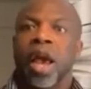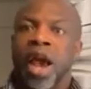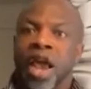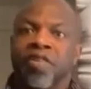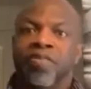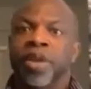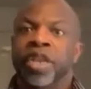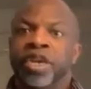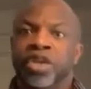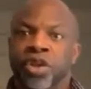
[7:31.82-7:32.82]
I have made
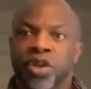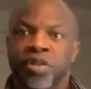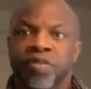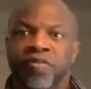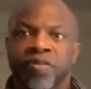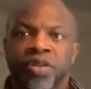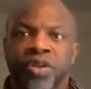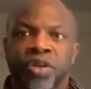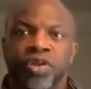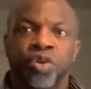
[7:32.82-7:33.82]
a resolve
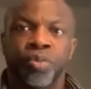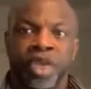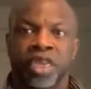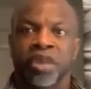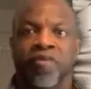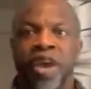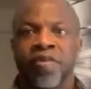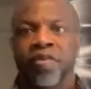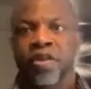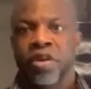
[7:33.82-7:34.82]
to be a
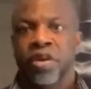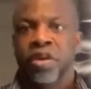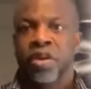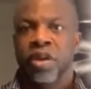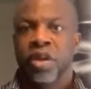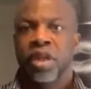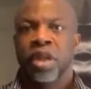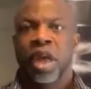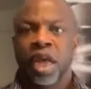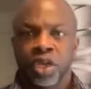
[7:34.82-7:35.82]
survivor,
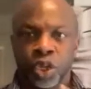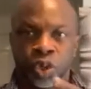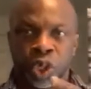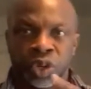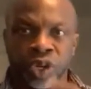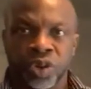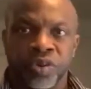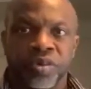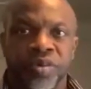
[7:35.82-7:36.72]
and so should you.